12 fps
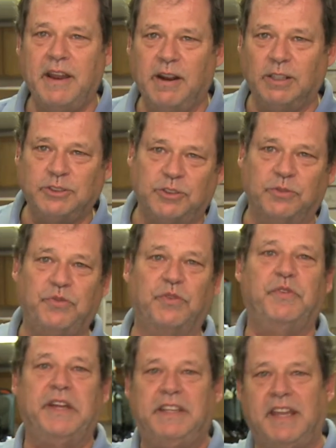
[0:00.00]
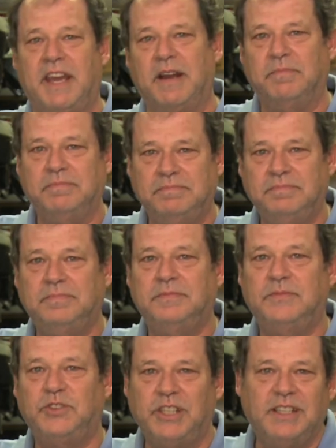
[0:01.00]
Harrison for Vidcam.
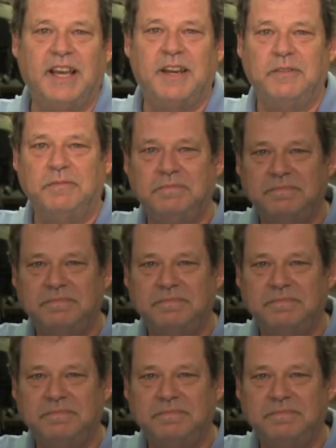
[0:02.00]
See you later.